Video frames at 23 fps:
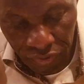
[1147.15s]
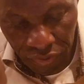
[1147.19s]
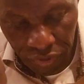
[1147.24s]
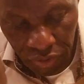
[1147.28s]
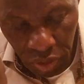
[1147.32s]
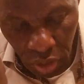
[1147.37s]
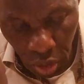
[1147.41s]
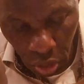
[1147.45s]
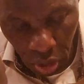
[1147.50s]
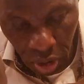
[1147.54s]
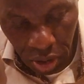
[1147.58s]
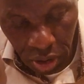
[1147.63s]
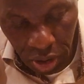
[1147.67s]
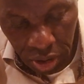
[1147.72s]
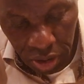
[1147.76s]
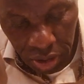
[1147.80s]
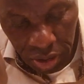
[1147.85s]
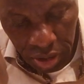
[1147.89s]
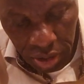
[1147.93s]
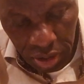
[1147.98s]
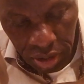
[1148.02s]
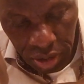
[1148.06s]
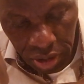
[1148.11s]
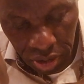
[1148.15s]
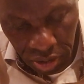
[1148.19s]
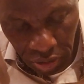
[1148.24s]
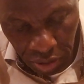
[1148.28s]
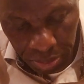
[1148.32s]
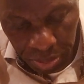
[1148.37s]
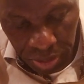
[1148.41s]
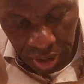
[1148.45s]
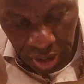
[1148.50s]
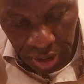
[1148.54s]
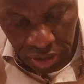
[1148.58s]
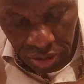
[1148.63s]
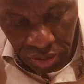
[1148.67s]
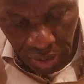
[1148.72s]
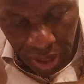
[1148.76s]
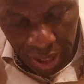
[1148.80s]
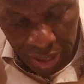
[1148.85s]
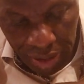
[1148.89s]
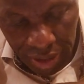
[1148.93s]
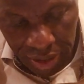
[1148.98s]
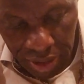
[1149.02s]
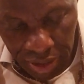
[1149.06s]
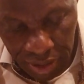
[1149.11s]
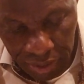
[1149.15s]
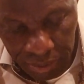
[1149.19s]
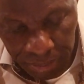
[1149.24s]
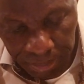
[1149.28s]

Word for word: Look, scripture is right here.